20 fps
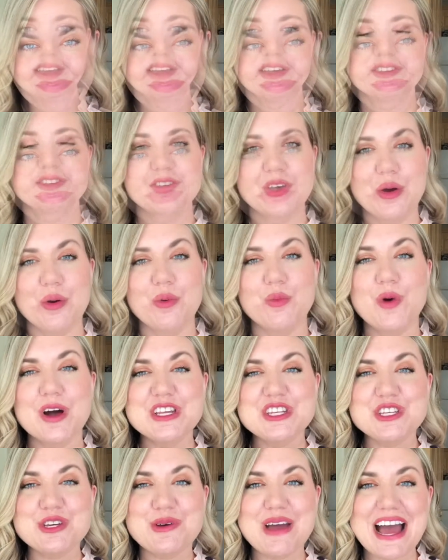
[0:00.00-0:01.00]
So
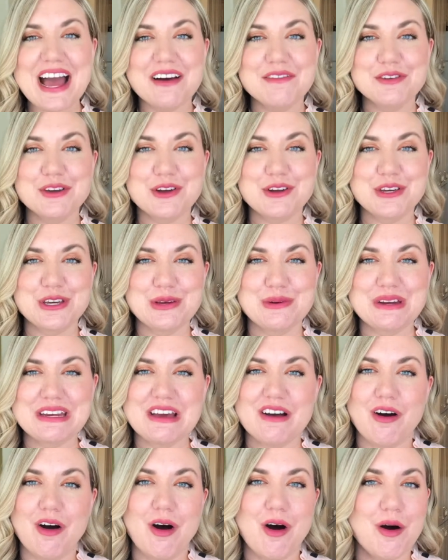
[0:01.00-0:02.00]
once you have your
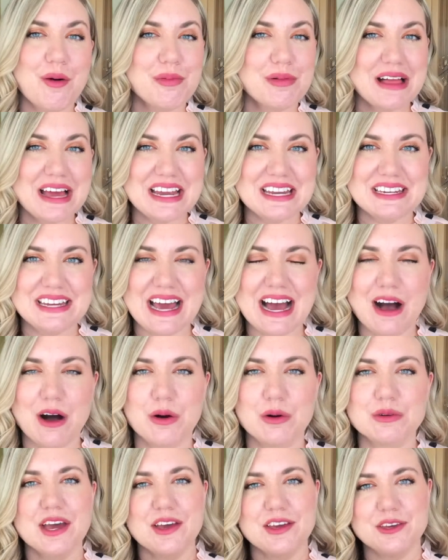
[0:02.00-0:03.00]
unit all planned
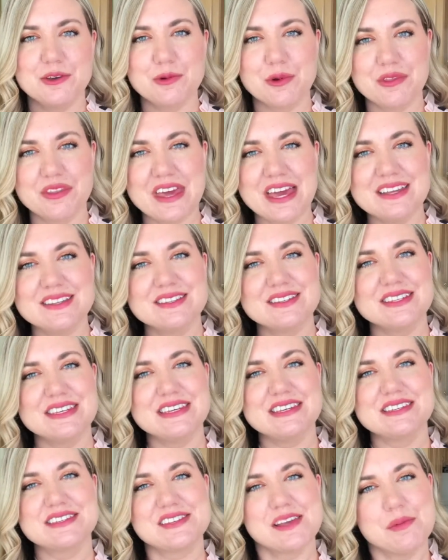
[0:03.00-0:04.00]
out, you will then
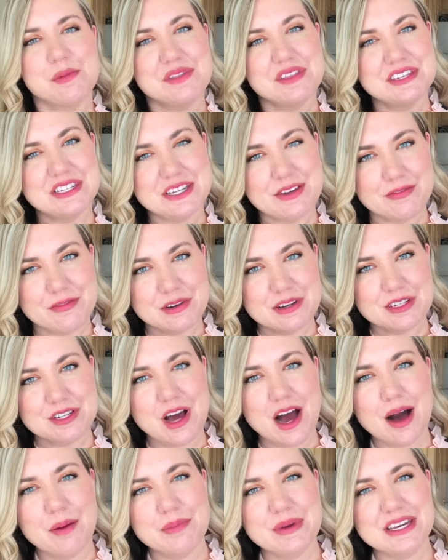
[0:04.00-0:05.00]
see some of the different
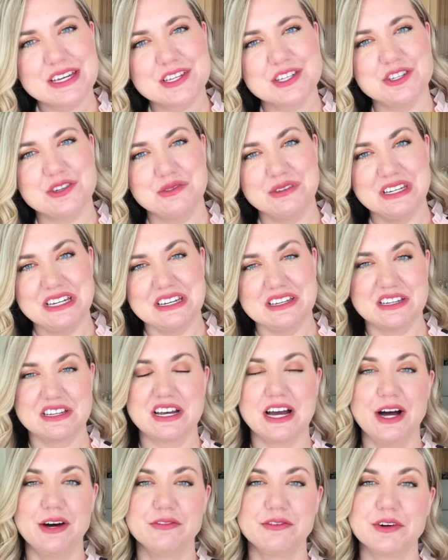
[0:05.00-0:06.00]
topics you need to
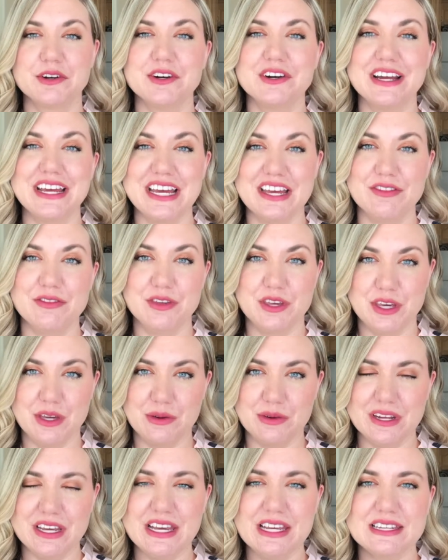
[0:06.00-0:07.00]
cover in the
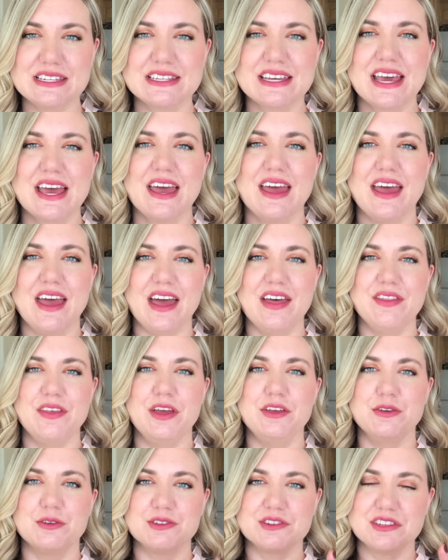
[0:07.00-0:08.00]
unit. And
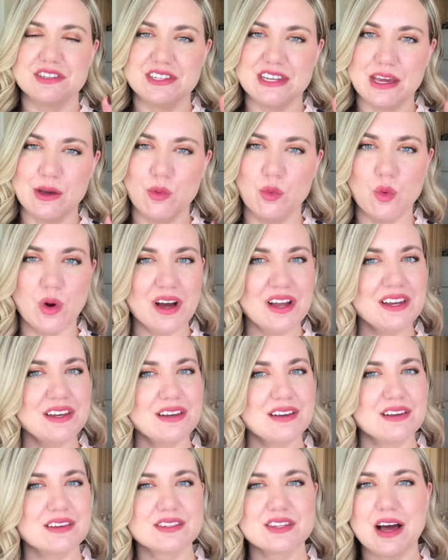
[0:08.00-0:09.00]
then you'll just take
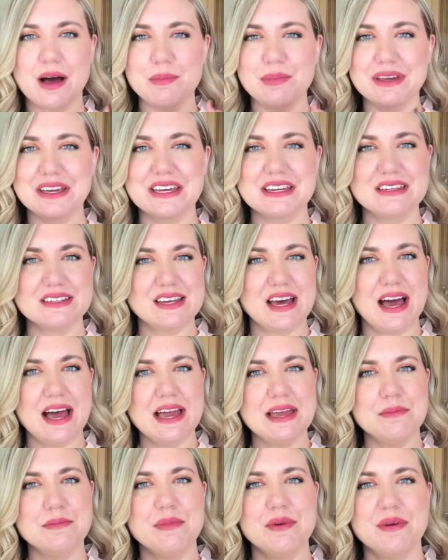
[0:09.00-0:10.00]
one topic at a
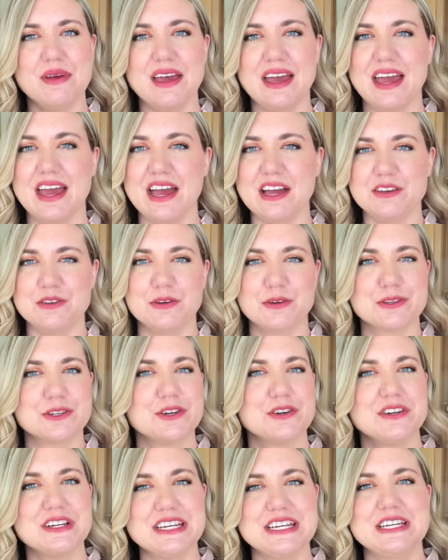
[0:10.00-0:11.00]
time and you'll
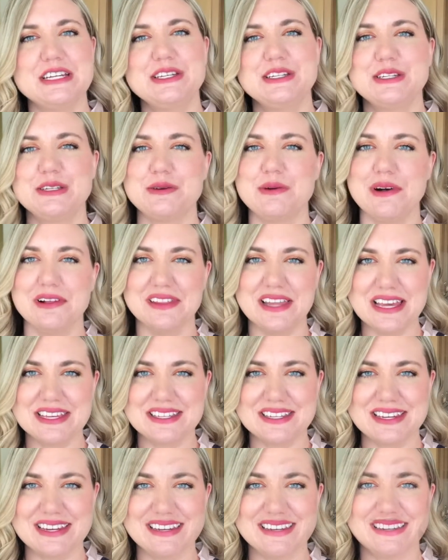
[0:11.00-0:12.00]
turn it into a
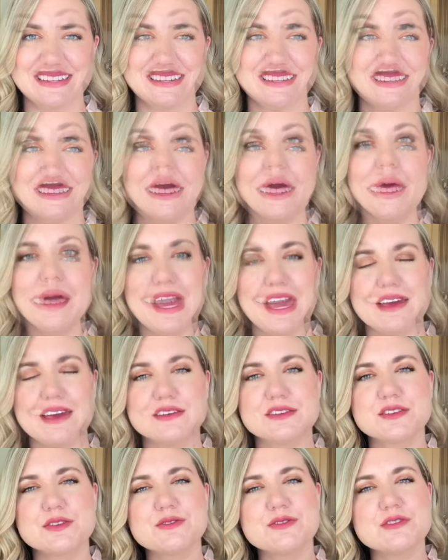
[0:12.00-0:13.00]
lesson.
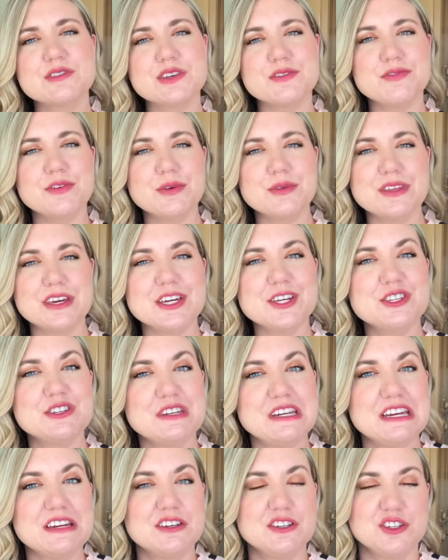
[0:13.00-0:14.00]
Okay, so there's a few things
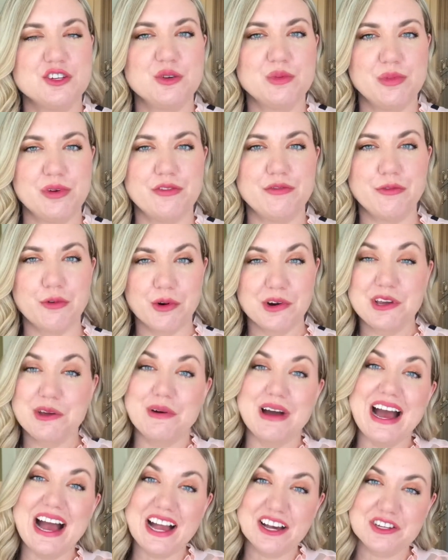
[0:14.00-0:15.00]
you need to do before
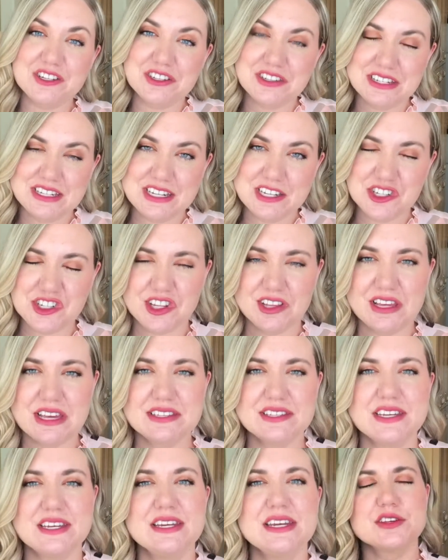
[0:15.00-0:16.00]
you actually teach the
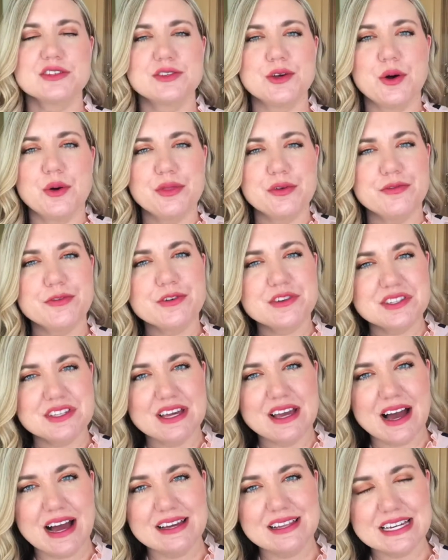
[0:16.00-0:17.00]
lesson. So the first
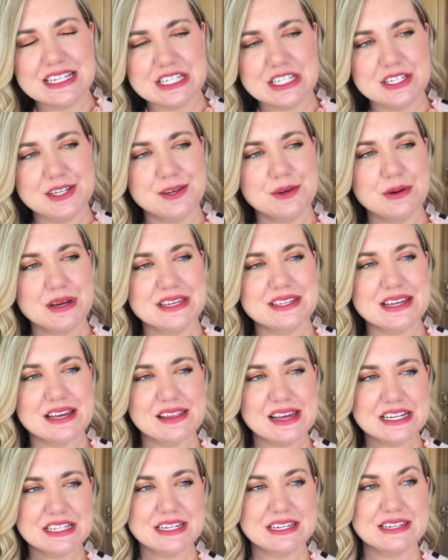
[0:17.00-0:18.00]
thing I like to do is I
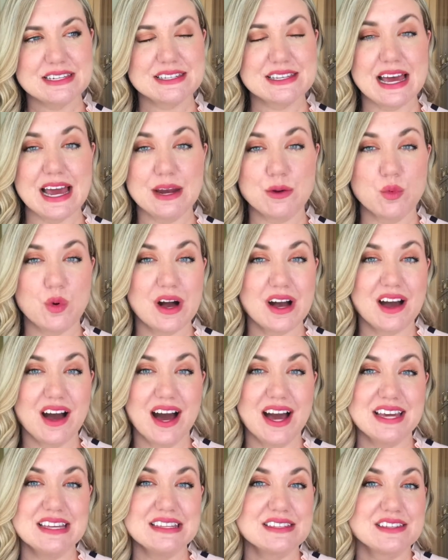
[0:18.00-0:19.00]
like to decide what
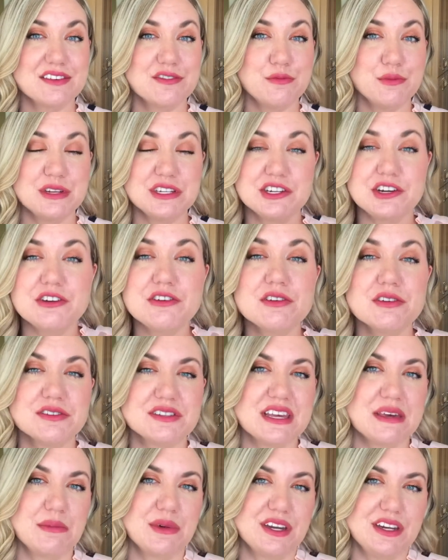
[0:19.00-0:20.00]
kinds of
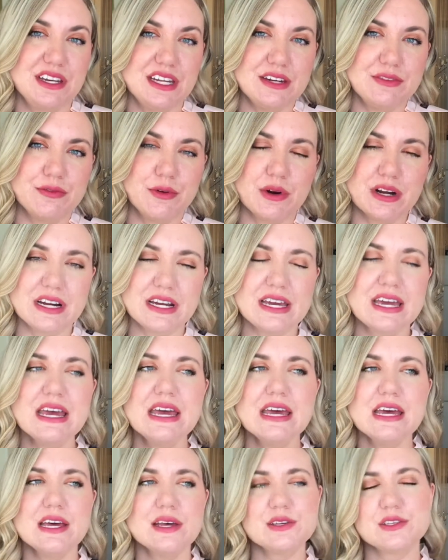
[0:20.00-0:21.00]
materials I'm gonna need for it.
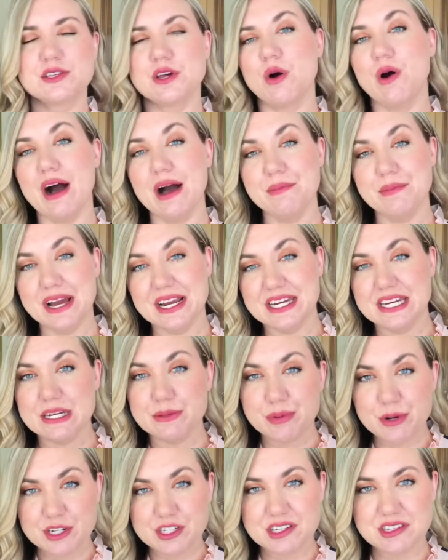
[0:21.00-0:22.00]
So I might need
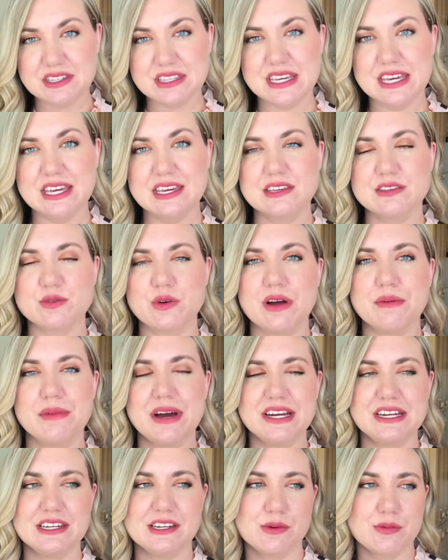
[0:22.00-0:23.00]
to purchase things or I
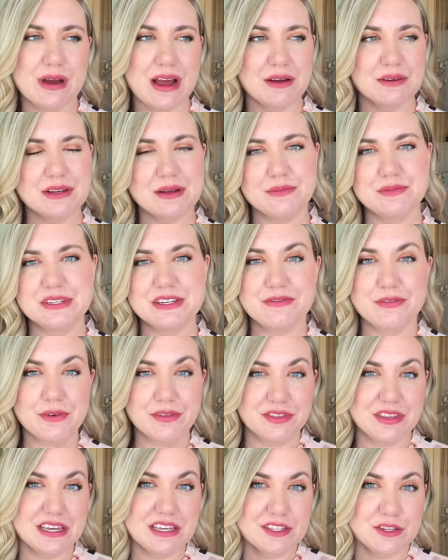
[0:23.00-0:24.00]
might need to round up
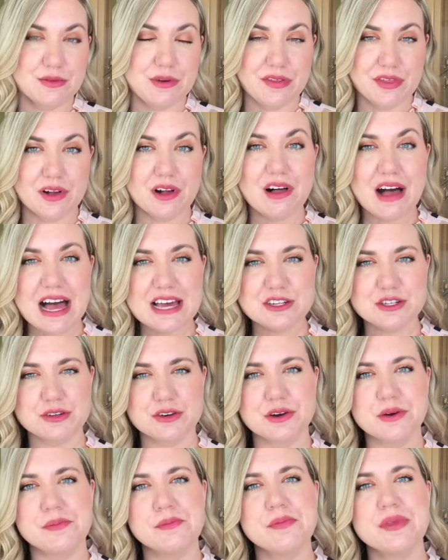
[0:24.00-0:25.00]
different things around the
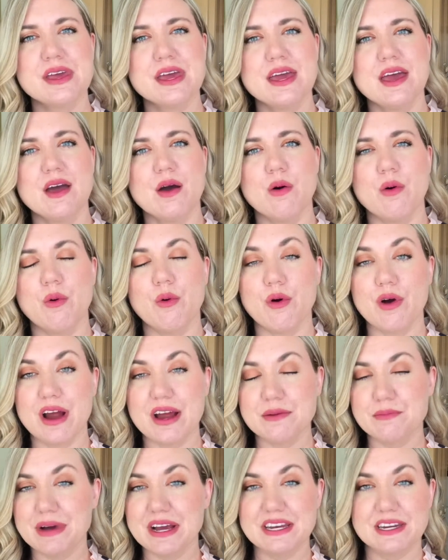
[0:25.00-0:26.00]
classroom or
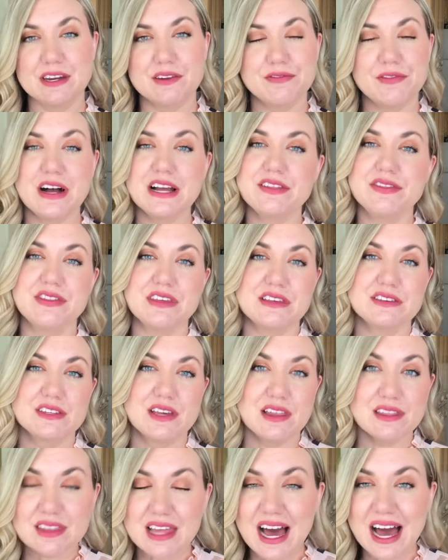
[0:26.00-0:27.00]
I might need to find things
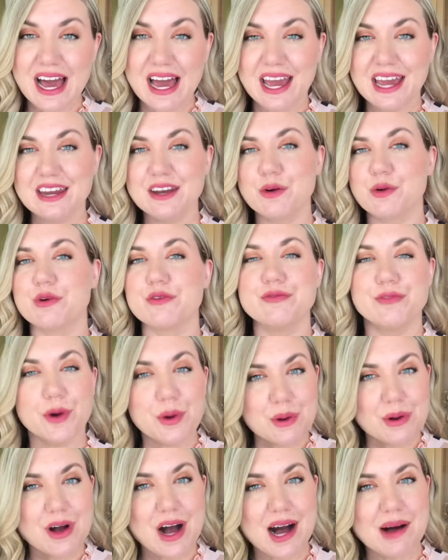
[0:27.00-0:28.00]
online or
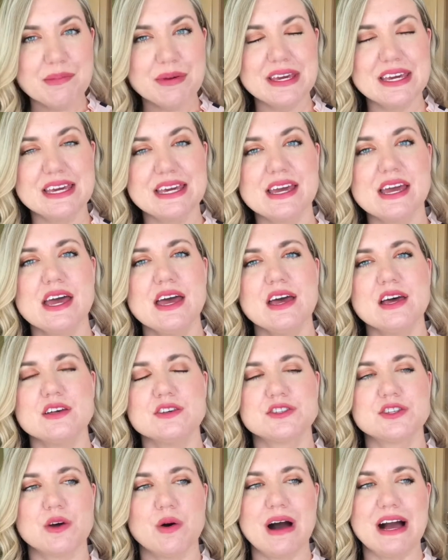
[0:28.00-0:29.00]
photocopy.
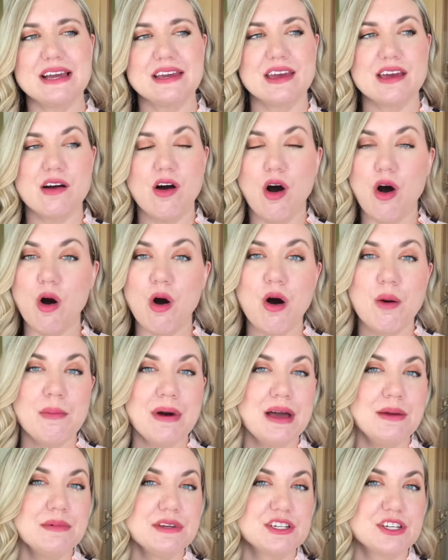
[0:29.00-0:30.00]
So I get all
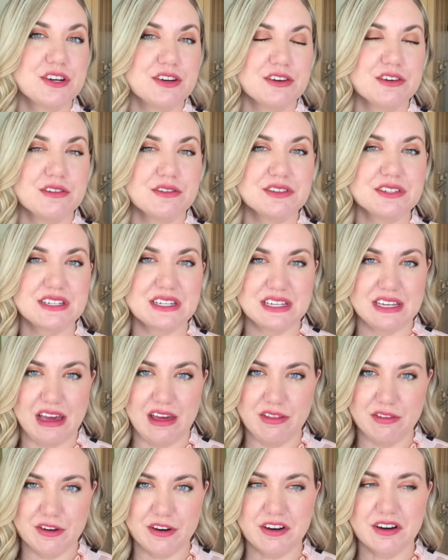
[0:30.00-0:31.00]
my materials
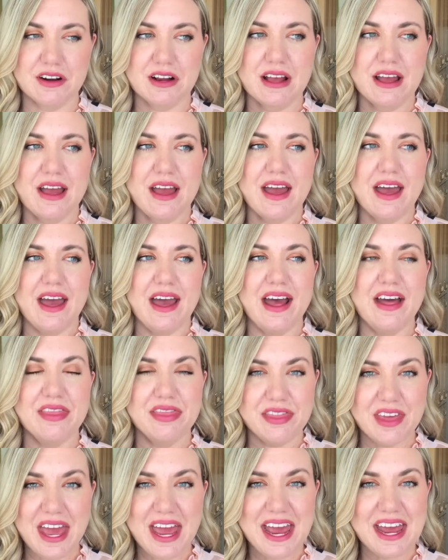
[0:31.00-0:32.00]
together.
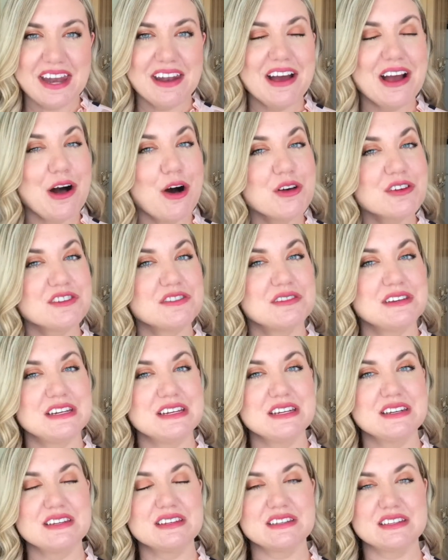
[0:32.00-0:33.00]
And then I also need
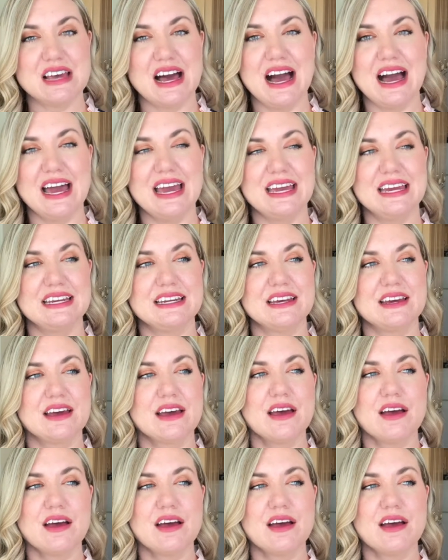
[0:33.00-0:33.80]
to decide